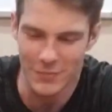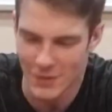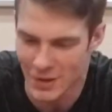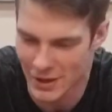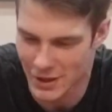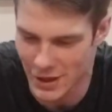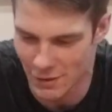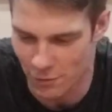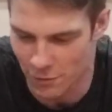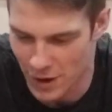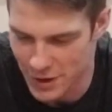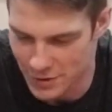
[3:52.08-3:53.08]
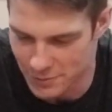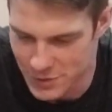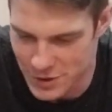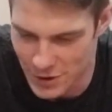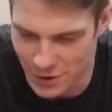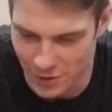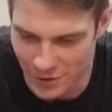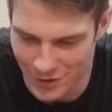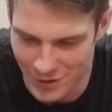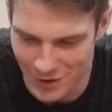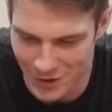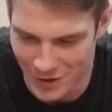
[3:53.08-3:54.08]
I can never find them, so
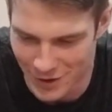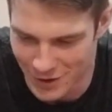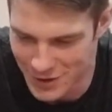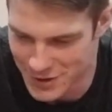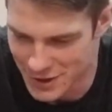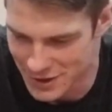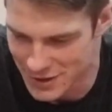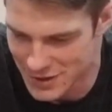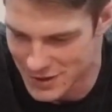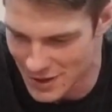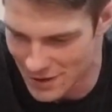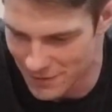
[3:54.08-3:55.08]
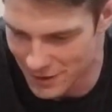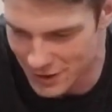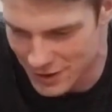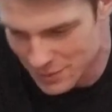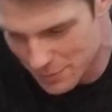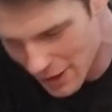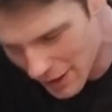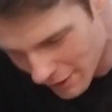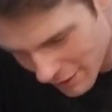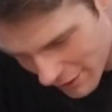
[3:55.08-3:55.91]
this thing is definitely expired. It